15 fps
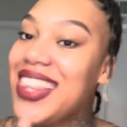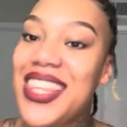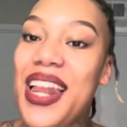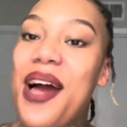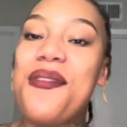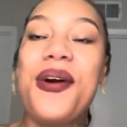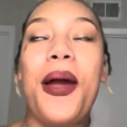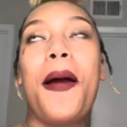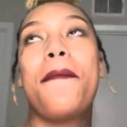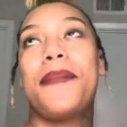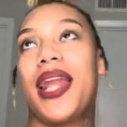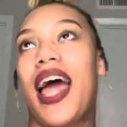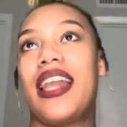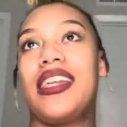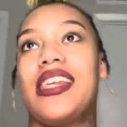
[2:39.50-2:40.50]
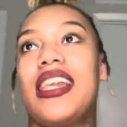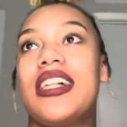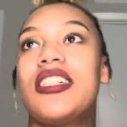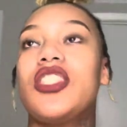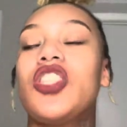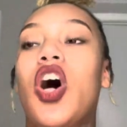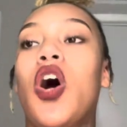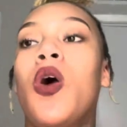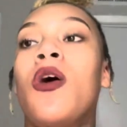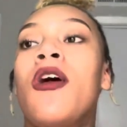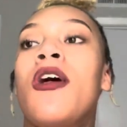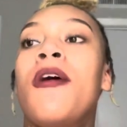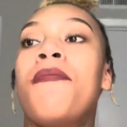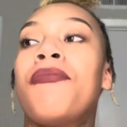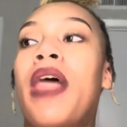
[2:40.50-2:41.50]
I would, but I didn't. So
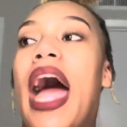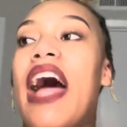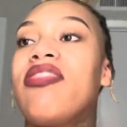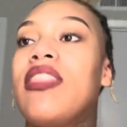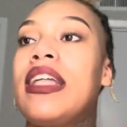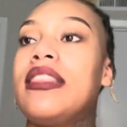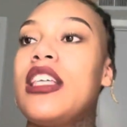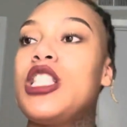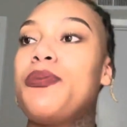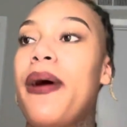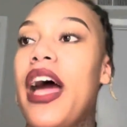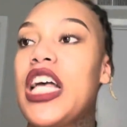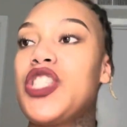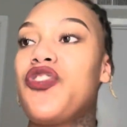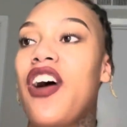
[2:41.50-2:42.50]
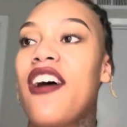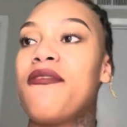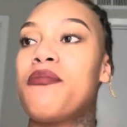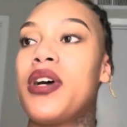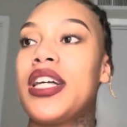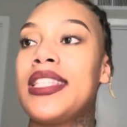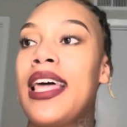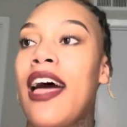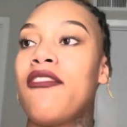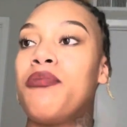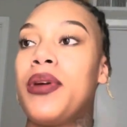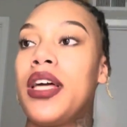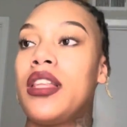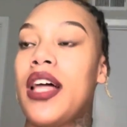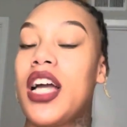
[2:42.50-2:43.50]
I think these past 5 months have
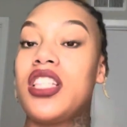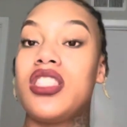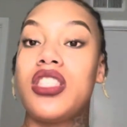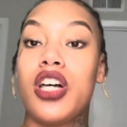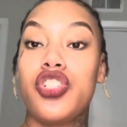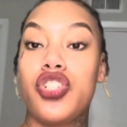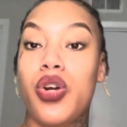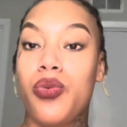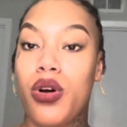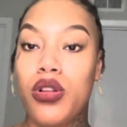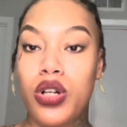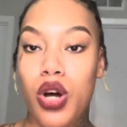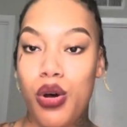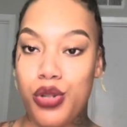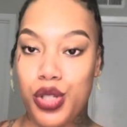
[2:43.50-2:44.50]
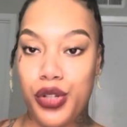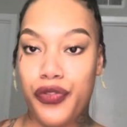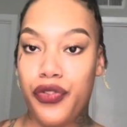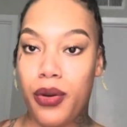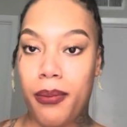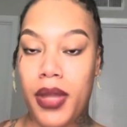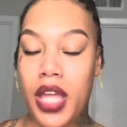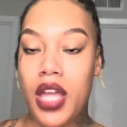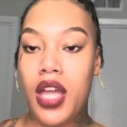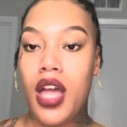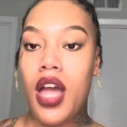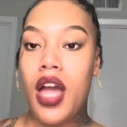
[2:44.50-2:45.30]
been like such a roller coaster for me.